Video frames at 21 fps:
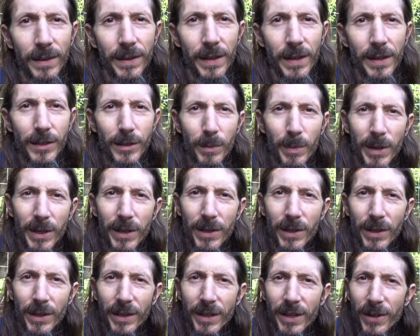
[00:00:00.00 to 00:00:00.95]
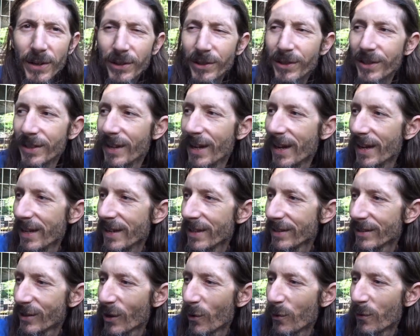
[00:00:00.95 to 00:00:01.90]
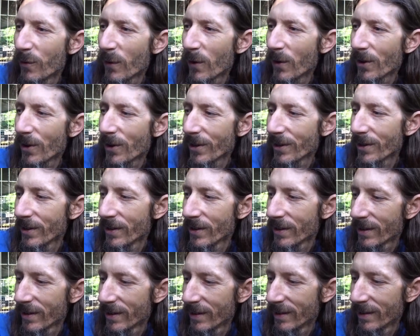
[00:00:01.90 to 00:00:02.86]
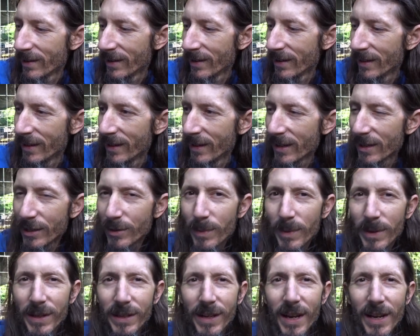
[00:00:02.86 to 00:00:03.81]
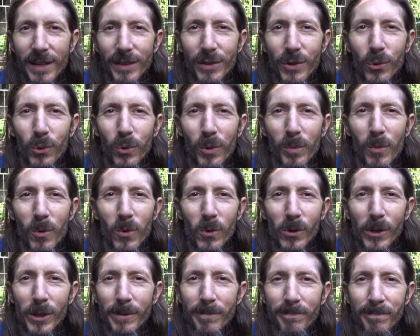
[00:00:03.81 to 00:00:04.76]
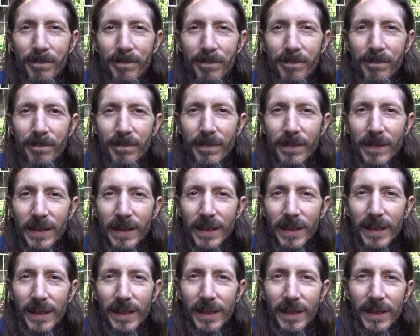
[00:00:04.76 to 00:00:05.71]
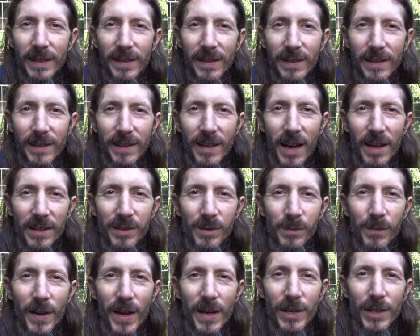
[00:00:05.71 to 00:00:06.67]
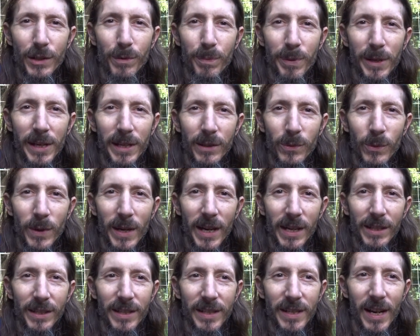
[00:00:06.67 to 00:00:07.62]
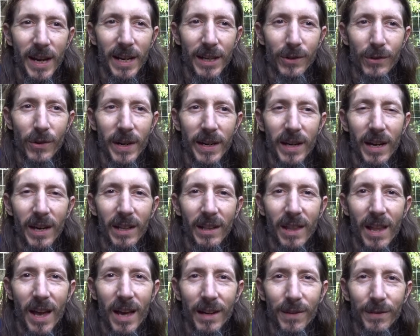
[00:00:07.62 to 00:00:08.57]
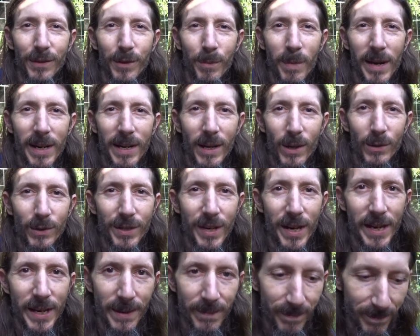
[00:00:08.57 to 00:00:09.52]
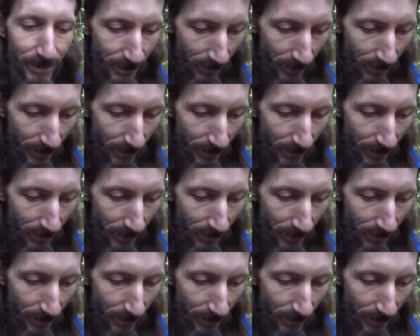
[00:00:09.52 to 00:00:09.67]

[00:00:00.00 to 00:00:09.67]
Things have been good here today so far. It's been a nice cool morning. We've got some veggies picked. We got to dehydrate a lot of tomatoes yet.